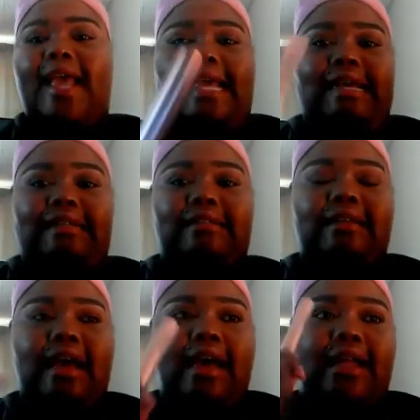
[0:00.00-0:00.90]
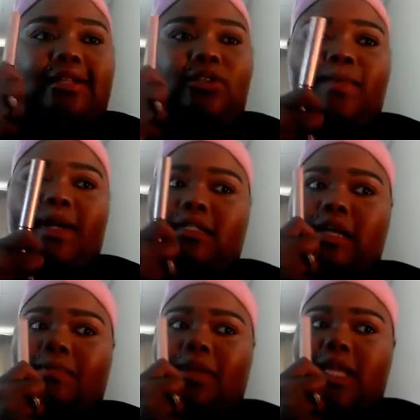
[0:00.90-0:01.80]
and I do my
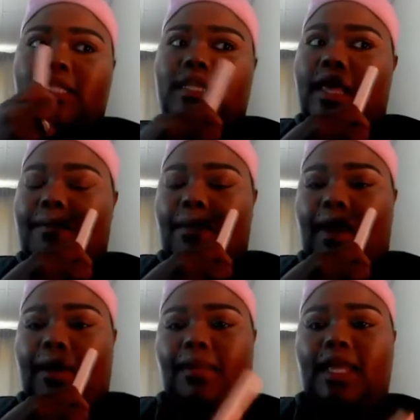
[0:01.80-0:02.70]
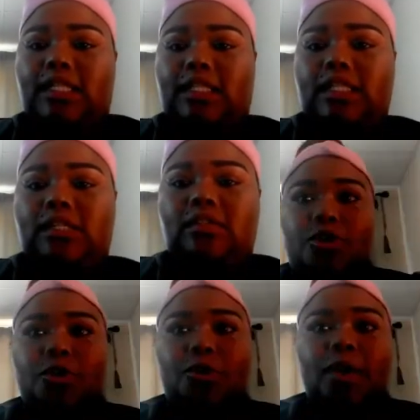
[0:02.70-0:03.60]
top lids and my bottom lids.
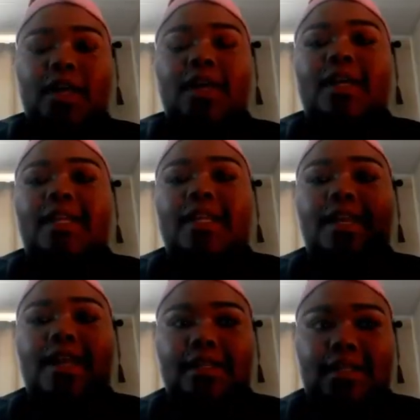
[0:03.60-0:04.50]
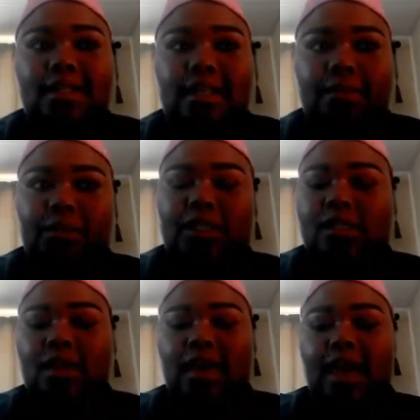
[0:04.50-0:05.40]
Next is
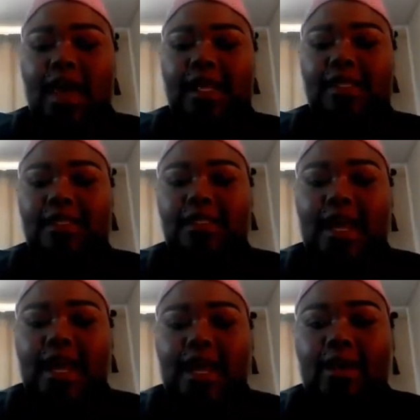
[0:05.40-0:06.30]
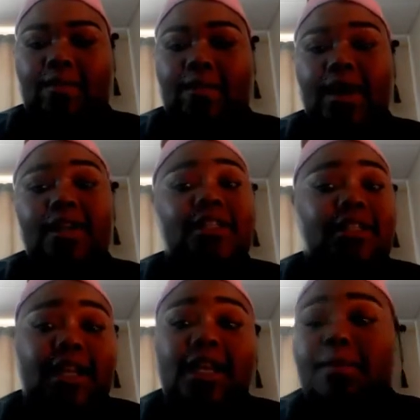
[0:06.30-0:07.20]
lips. And today we're just going to